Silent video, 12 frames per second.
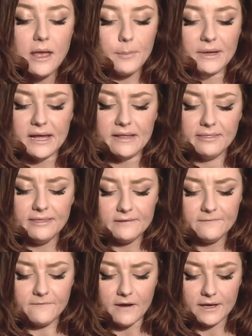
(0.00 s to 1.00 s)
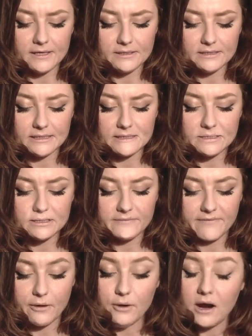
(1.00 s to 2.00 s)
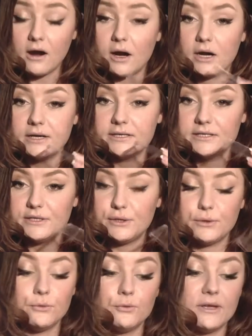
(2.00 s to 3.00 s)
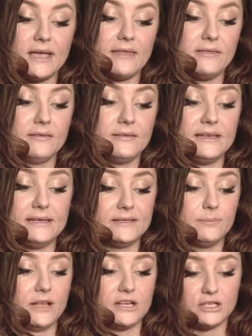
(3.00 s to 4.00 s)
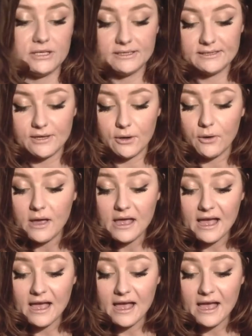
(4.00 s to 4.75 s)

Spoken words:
but I did find it very hard to get these blushes, so